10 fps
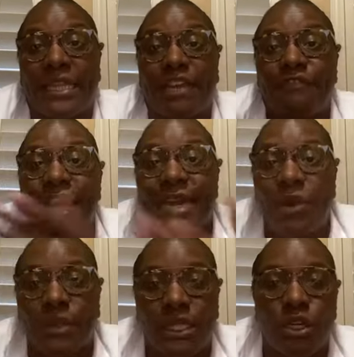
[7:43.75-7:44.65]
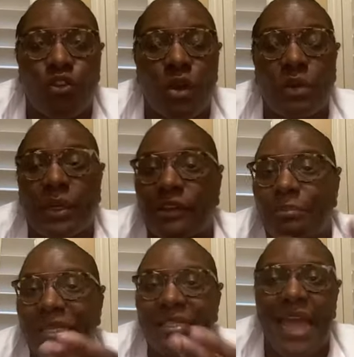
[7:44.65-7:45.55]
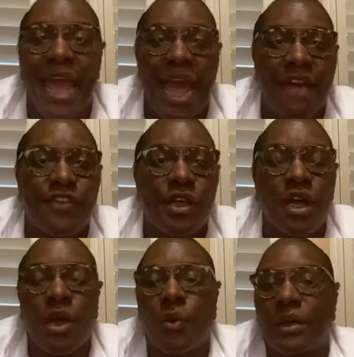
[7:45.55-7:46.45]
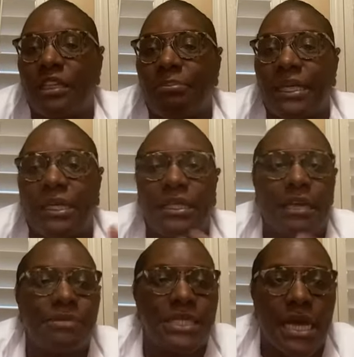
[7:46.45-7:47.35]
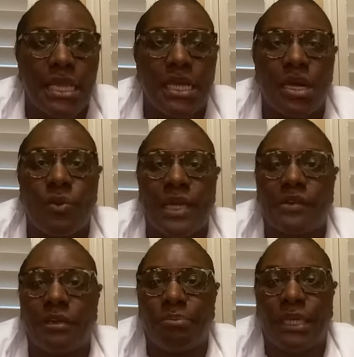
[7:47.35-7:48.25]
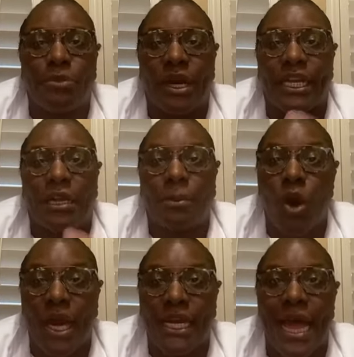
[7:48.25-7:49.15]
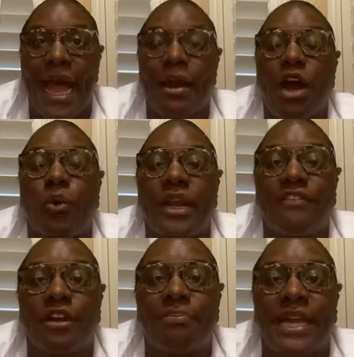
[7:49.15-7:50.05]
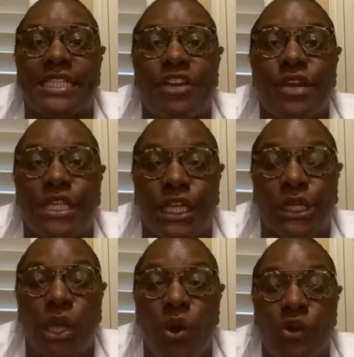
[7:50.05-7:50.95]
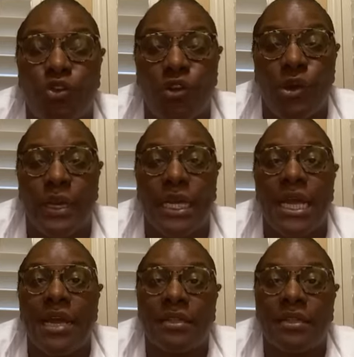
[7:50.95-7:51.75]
They find out what they're growing, whether it be staph, whether it be Klebsiella, whether it be Morganella margini, or whatever bacteria they're growing.